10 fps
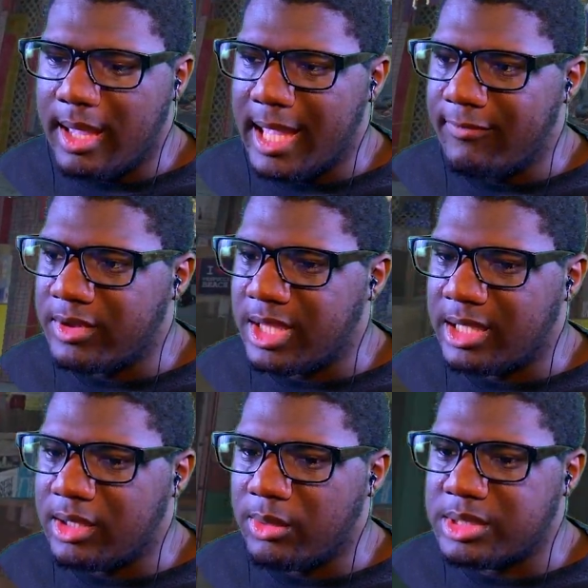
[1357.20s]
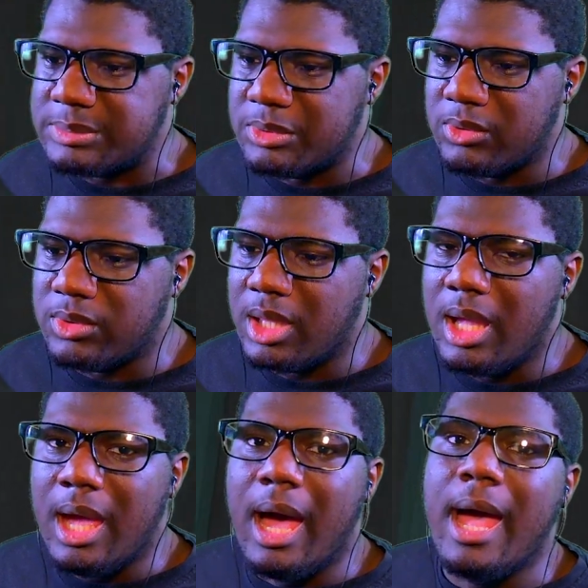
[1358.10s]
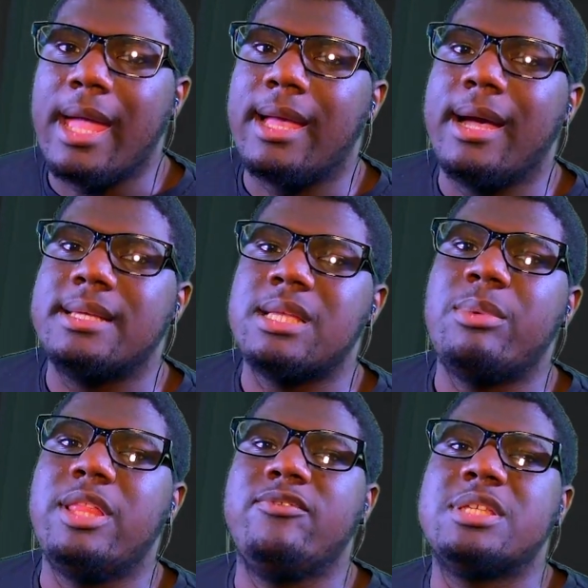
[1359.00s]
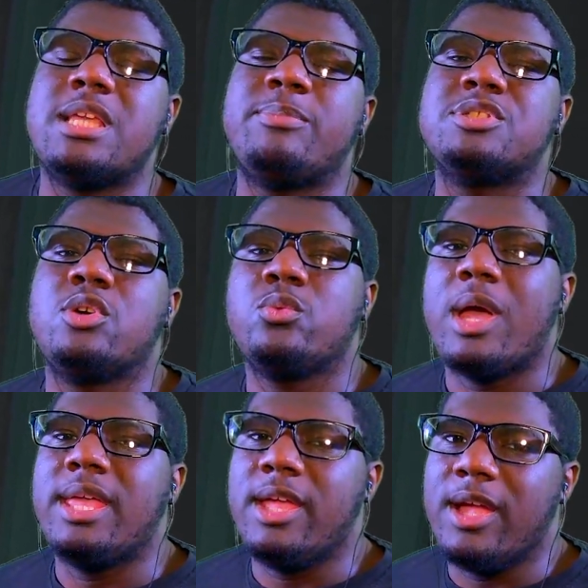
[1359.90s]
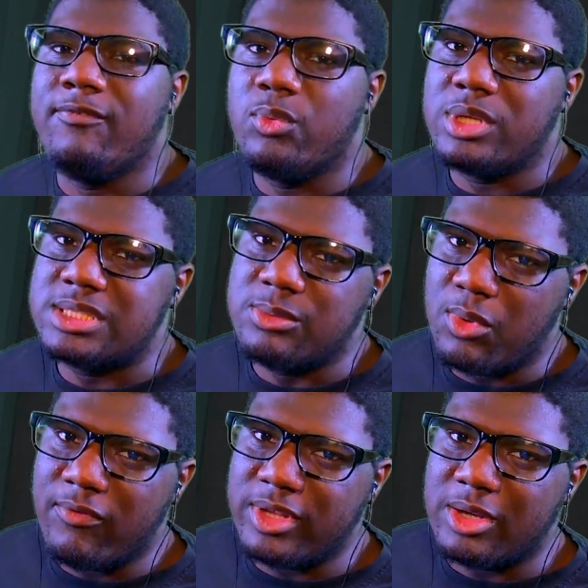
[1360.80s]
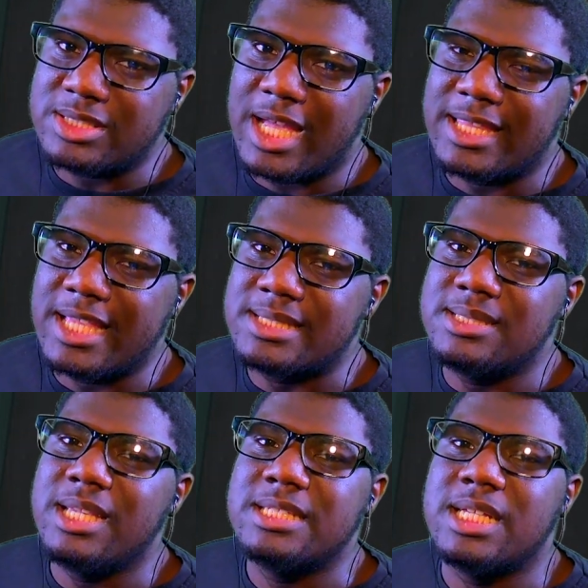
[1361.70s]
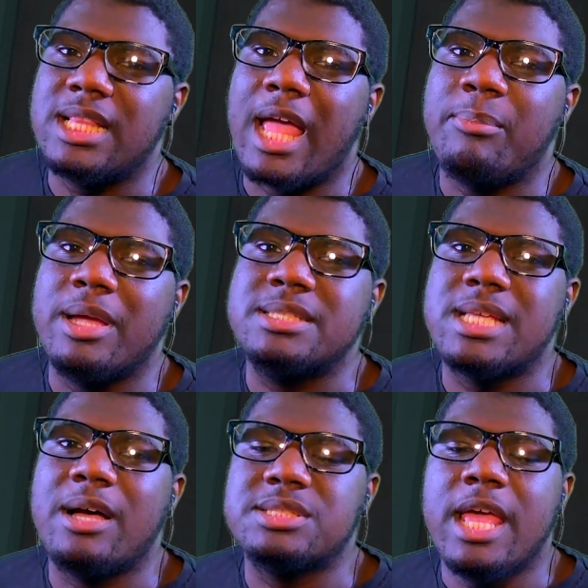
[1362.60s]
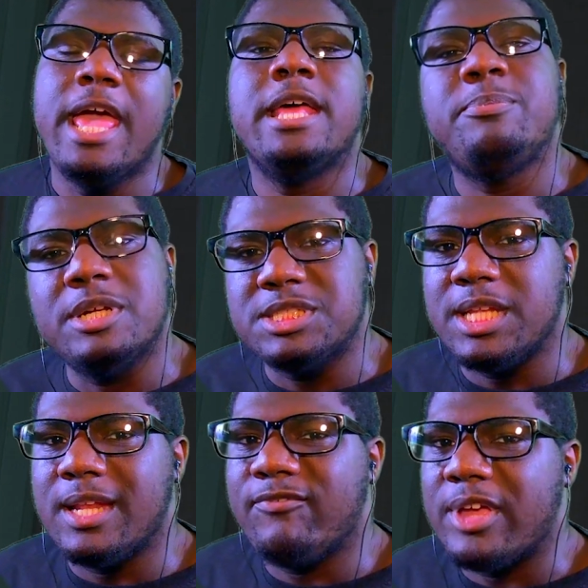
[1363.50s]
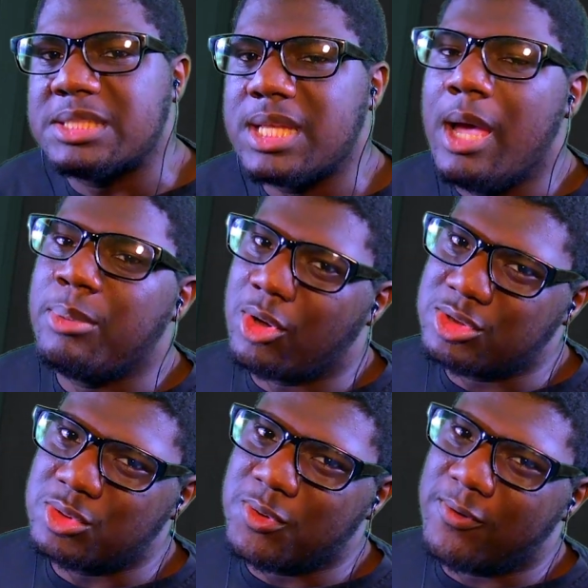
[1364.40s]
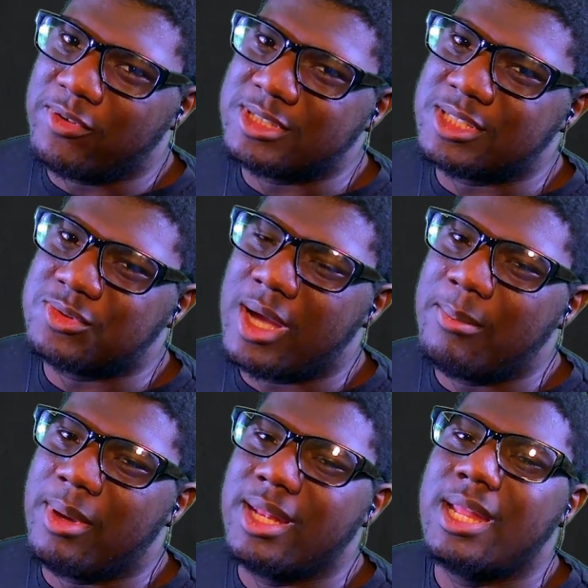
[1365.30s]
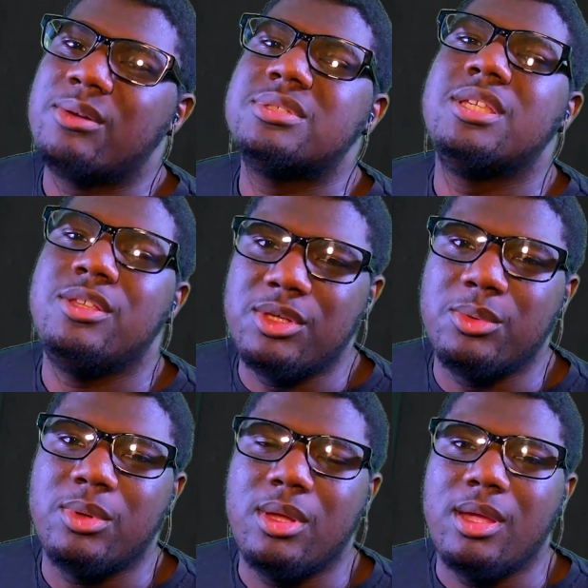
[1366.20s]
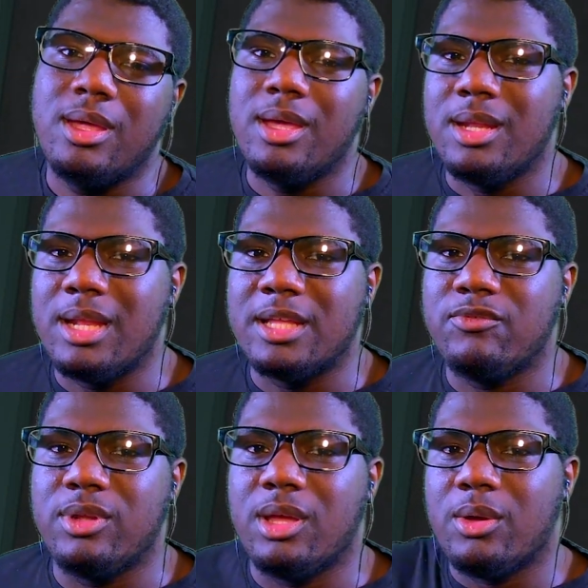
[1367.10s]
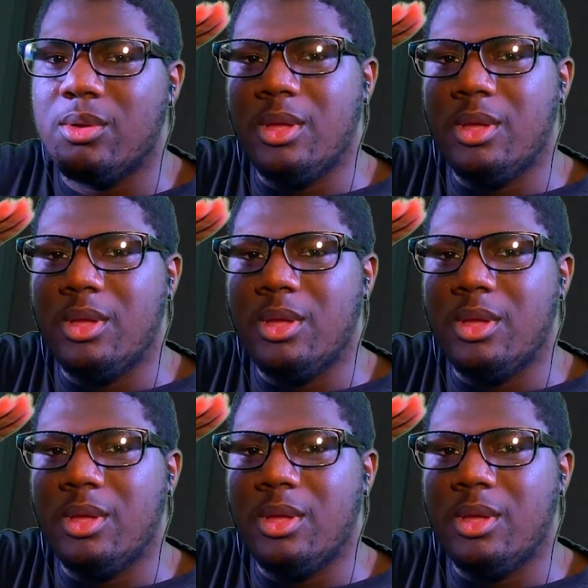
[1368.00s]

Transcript: everything going smooth. All right, guys, I'm going to leave this episode right here. If you want to see more videos like this, sneak into the like button's house and punch it in the face, but also do it for the subscribe button. I'll see you in the next video.